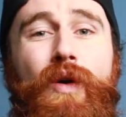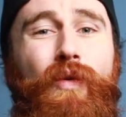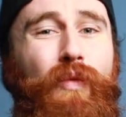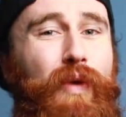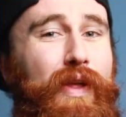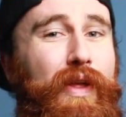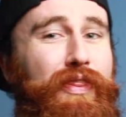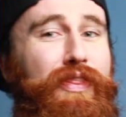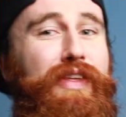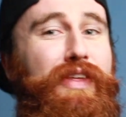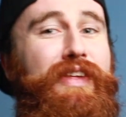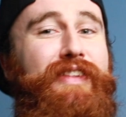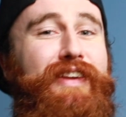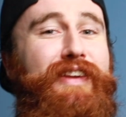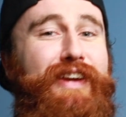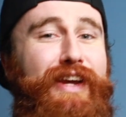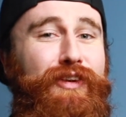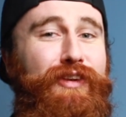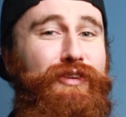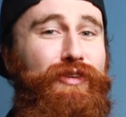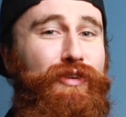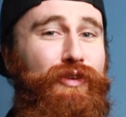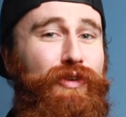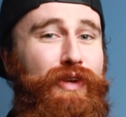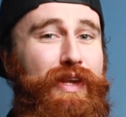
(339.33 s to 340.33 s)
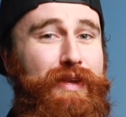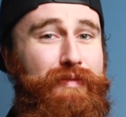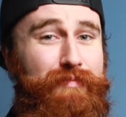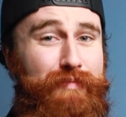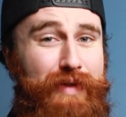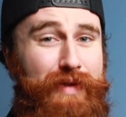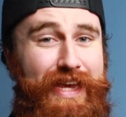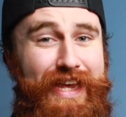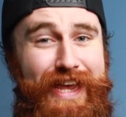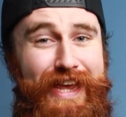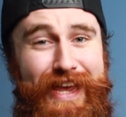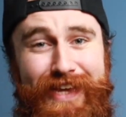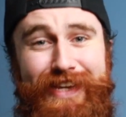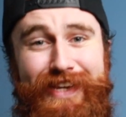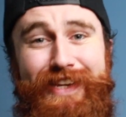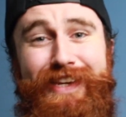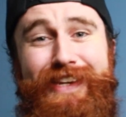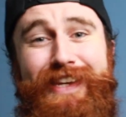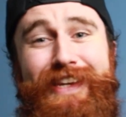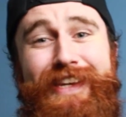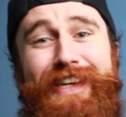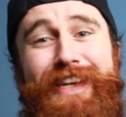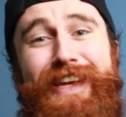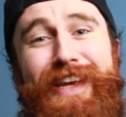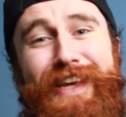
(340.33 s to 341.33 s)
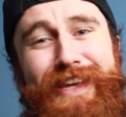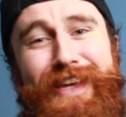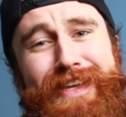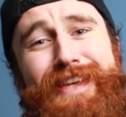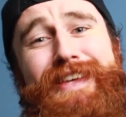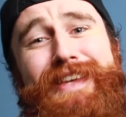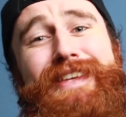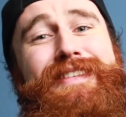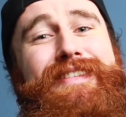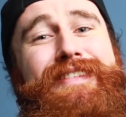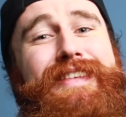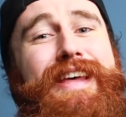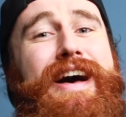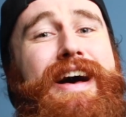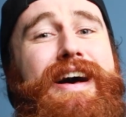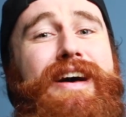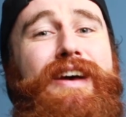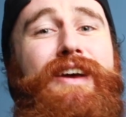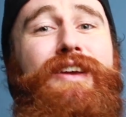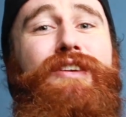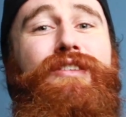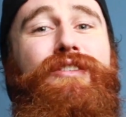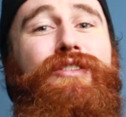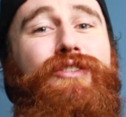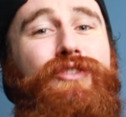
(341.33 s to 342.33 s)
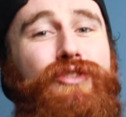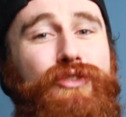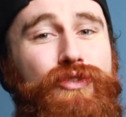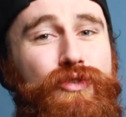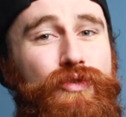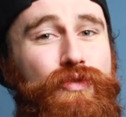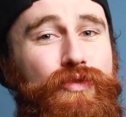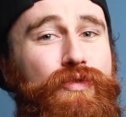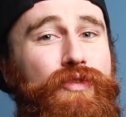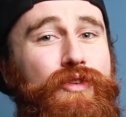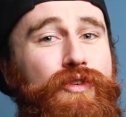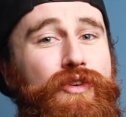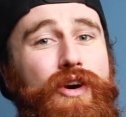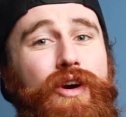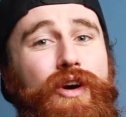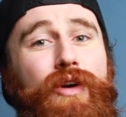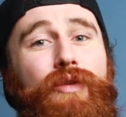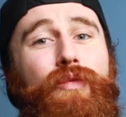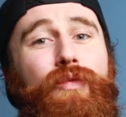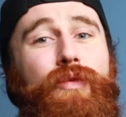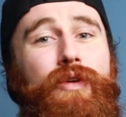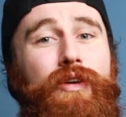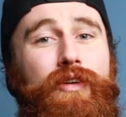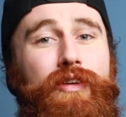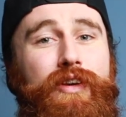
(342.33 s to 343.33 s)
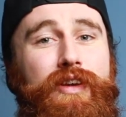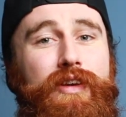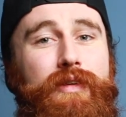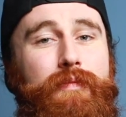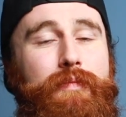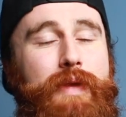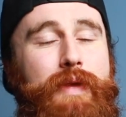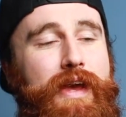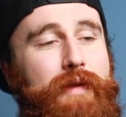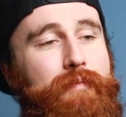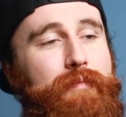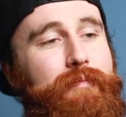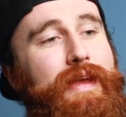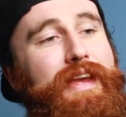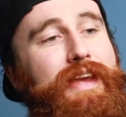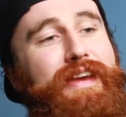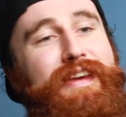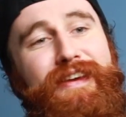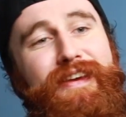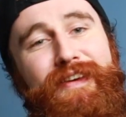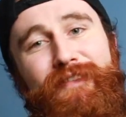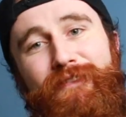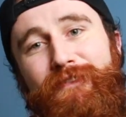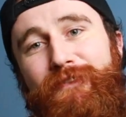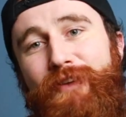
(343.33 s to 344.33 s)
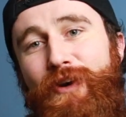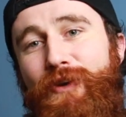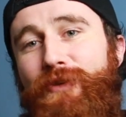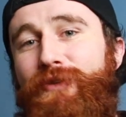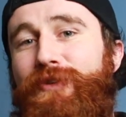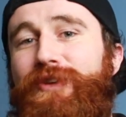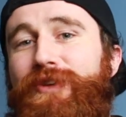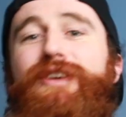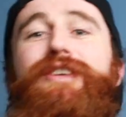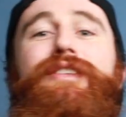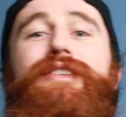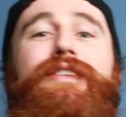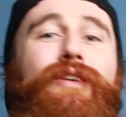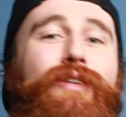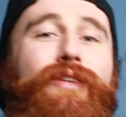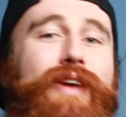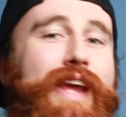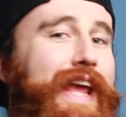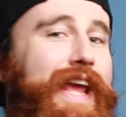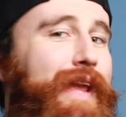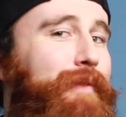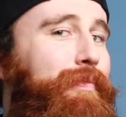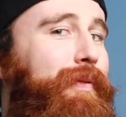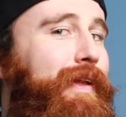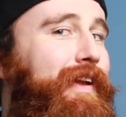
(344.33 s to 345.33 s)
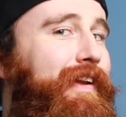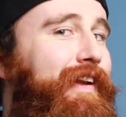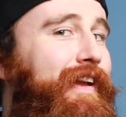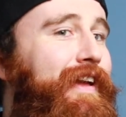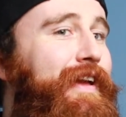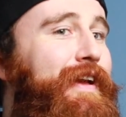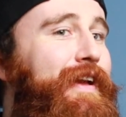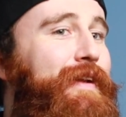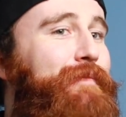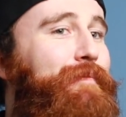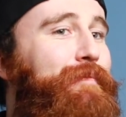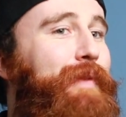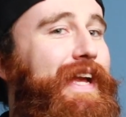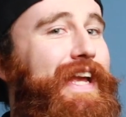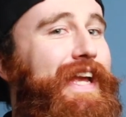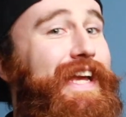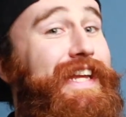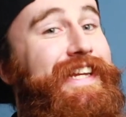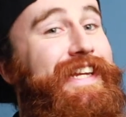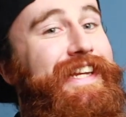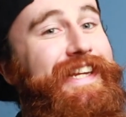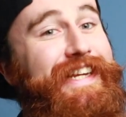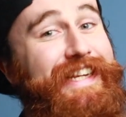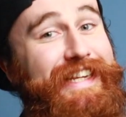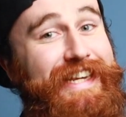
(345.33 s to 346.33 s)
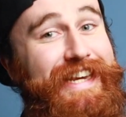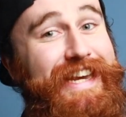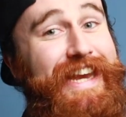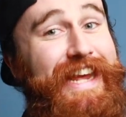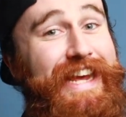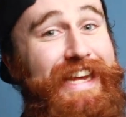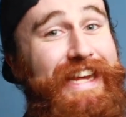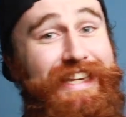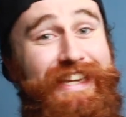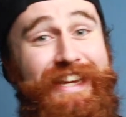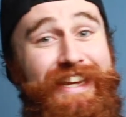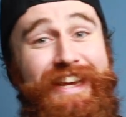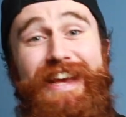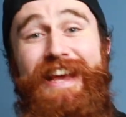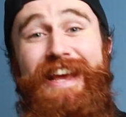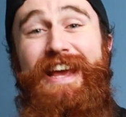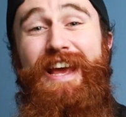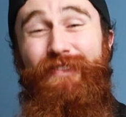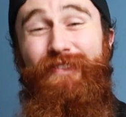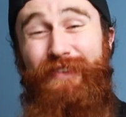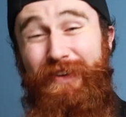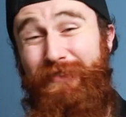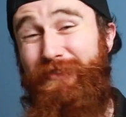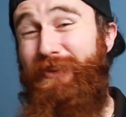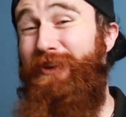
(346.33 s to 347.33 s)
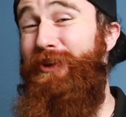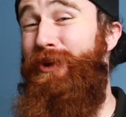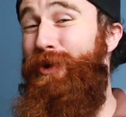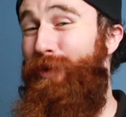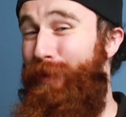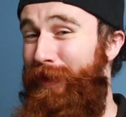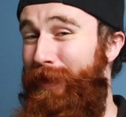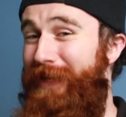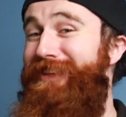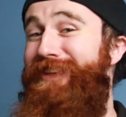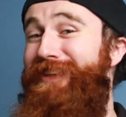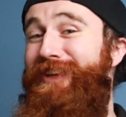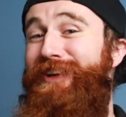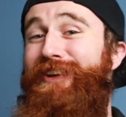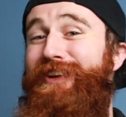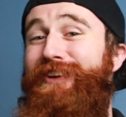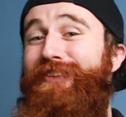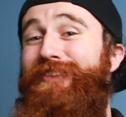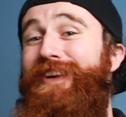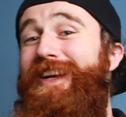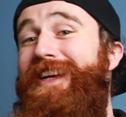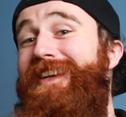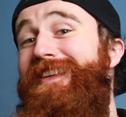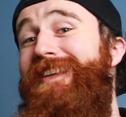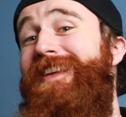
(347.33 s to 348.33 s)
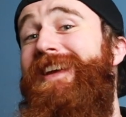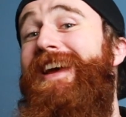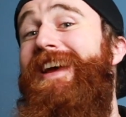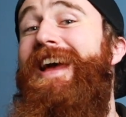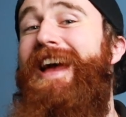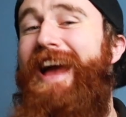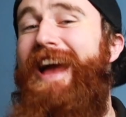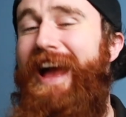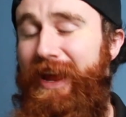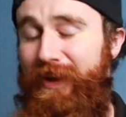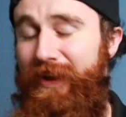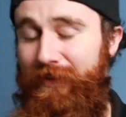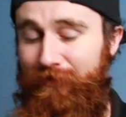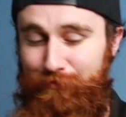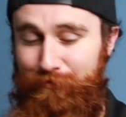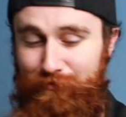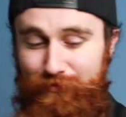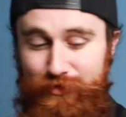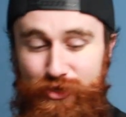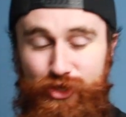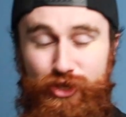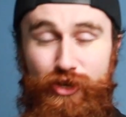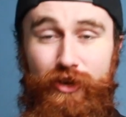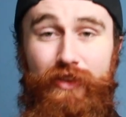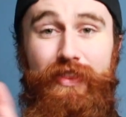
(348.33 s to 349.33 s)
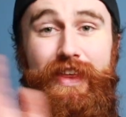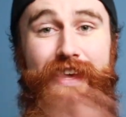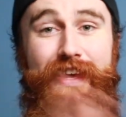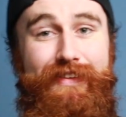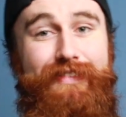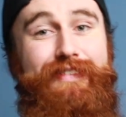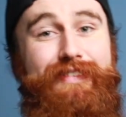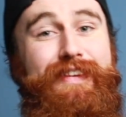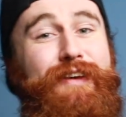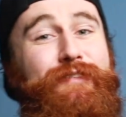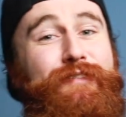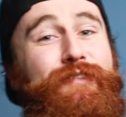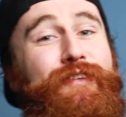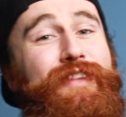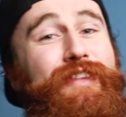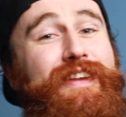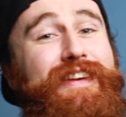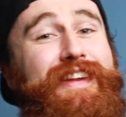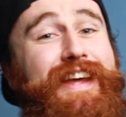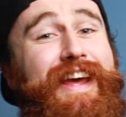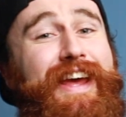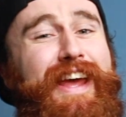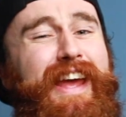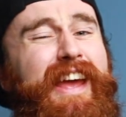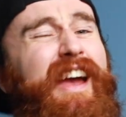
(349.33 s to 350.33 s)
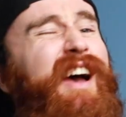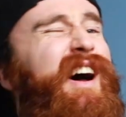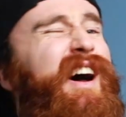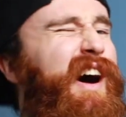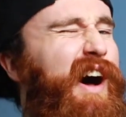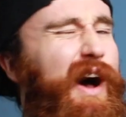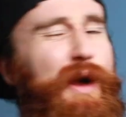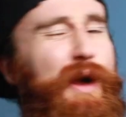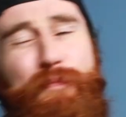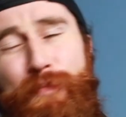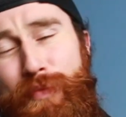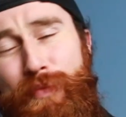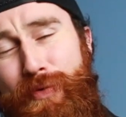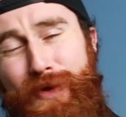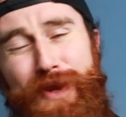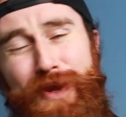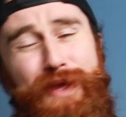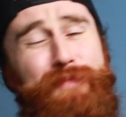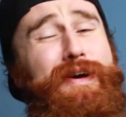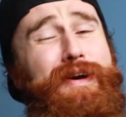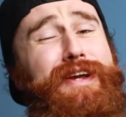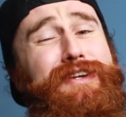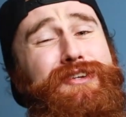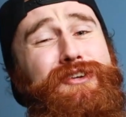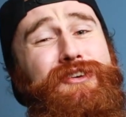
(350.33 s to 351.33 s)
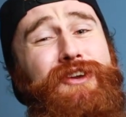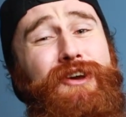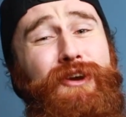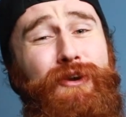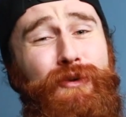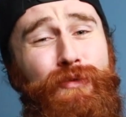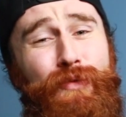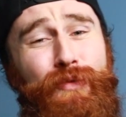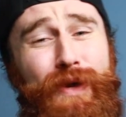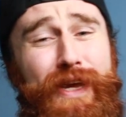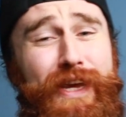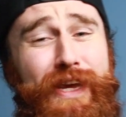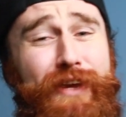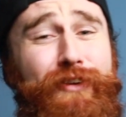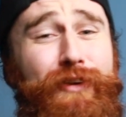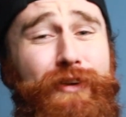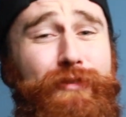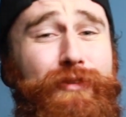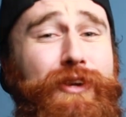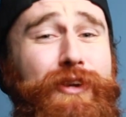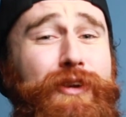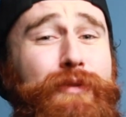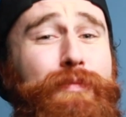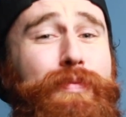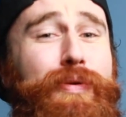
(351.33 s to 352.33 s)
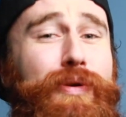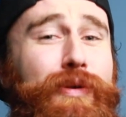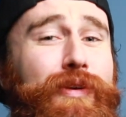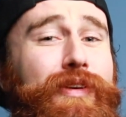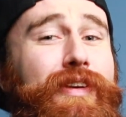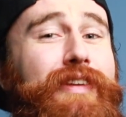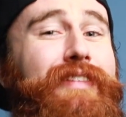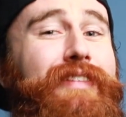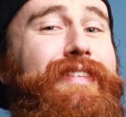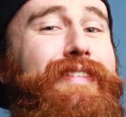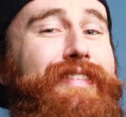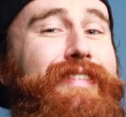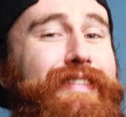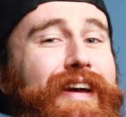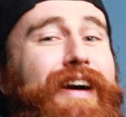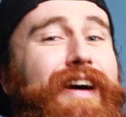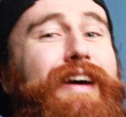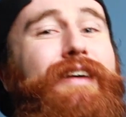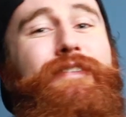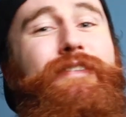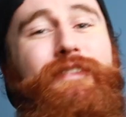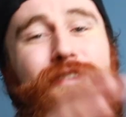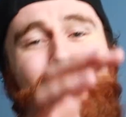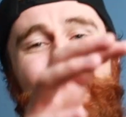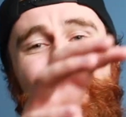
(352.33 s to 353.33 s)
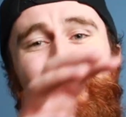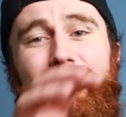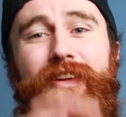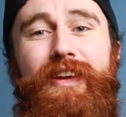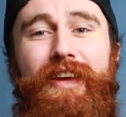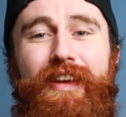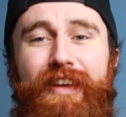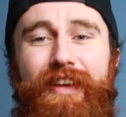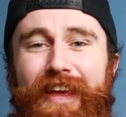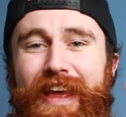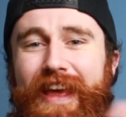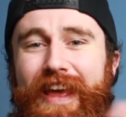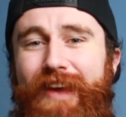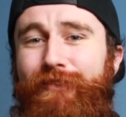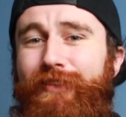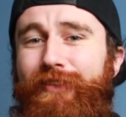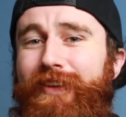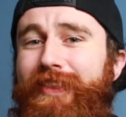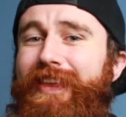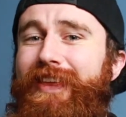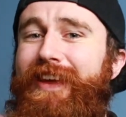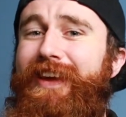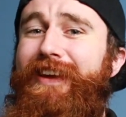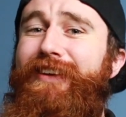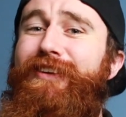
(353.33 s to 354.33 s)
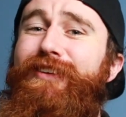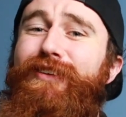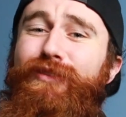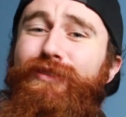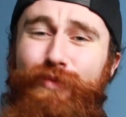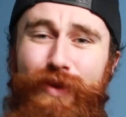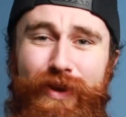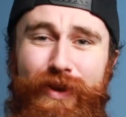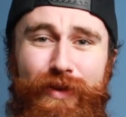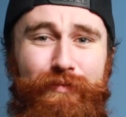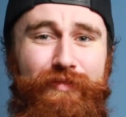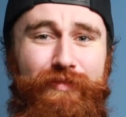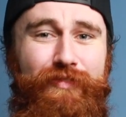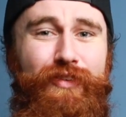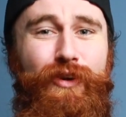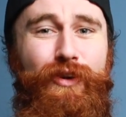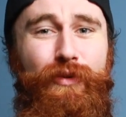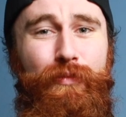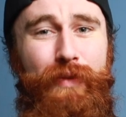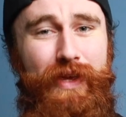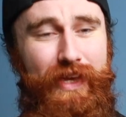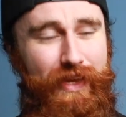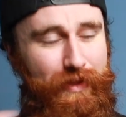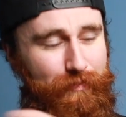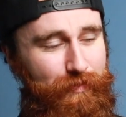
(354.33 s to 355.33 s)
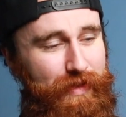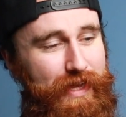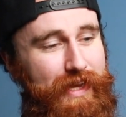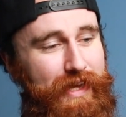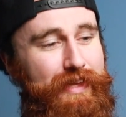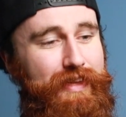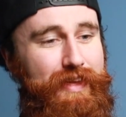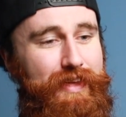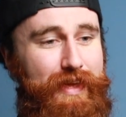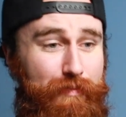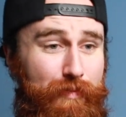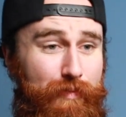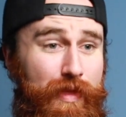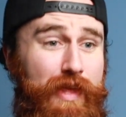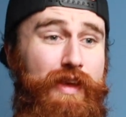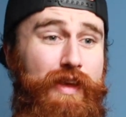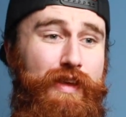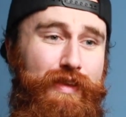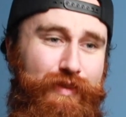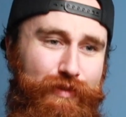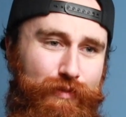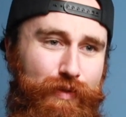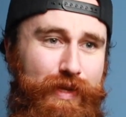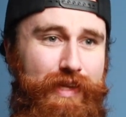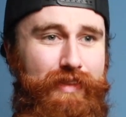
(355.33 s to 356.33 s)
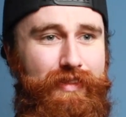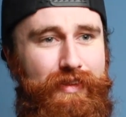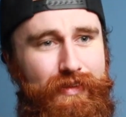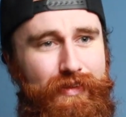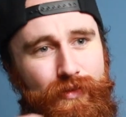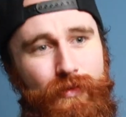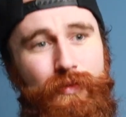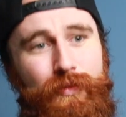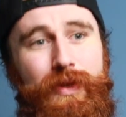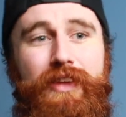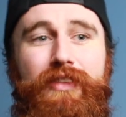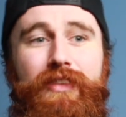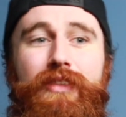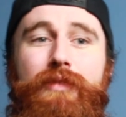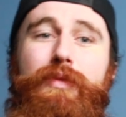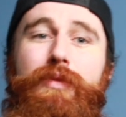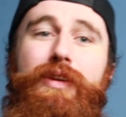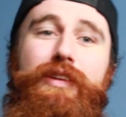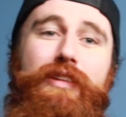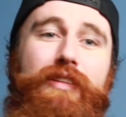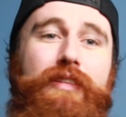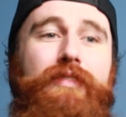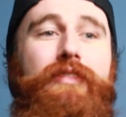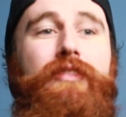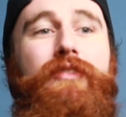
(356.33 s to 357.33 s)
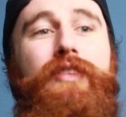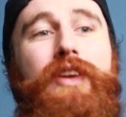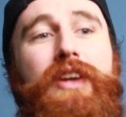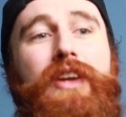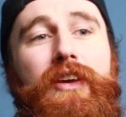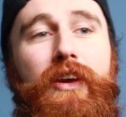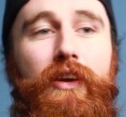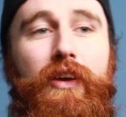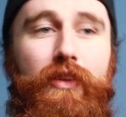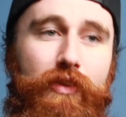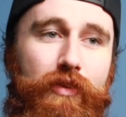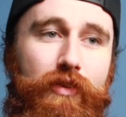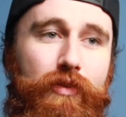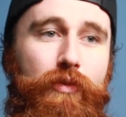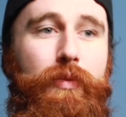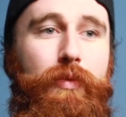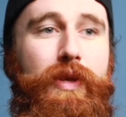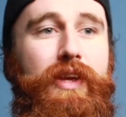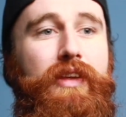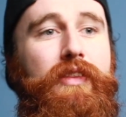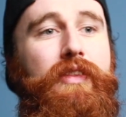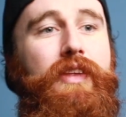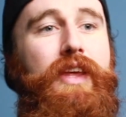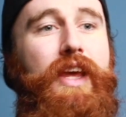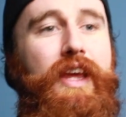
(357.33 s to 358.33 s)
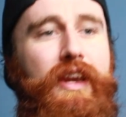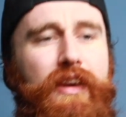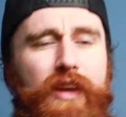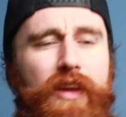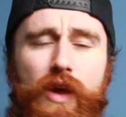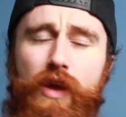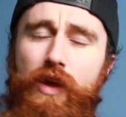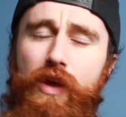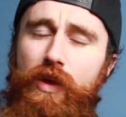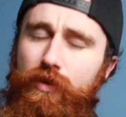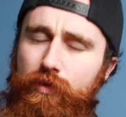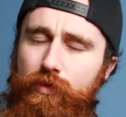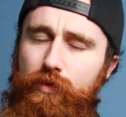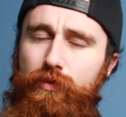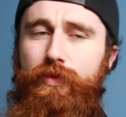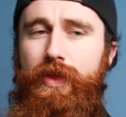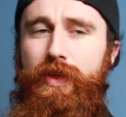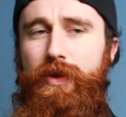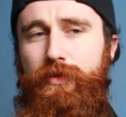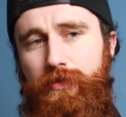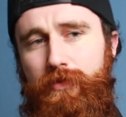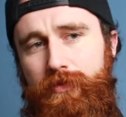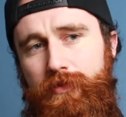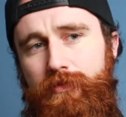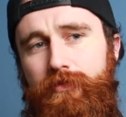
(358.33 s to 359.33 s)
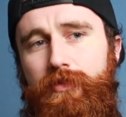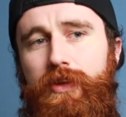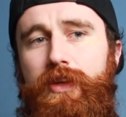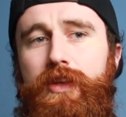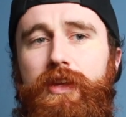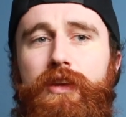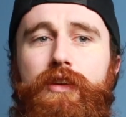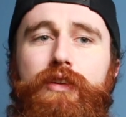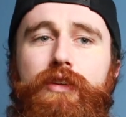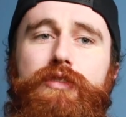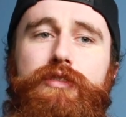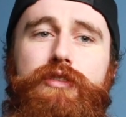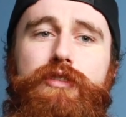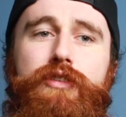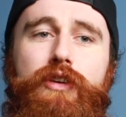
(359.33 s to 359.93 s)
One thing that I do in my editing is I do not worry about making folders or keeping my editing neat. If I've got a quick turnaround and I've shot that stuff on the day, I pretty much know where I'm gonna put stuff and everything, because when I'm filming I'm like, yep, sweet, this will be in the middle of the video, this will be at the end. Oh, that was a really good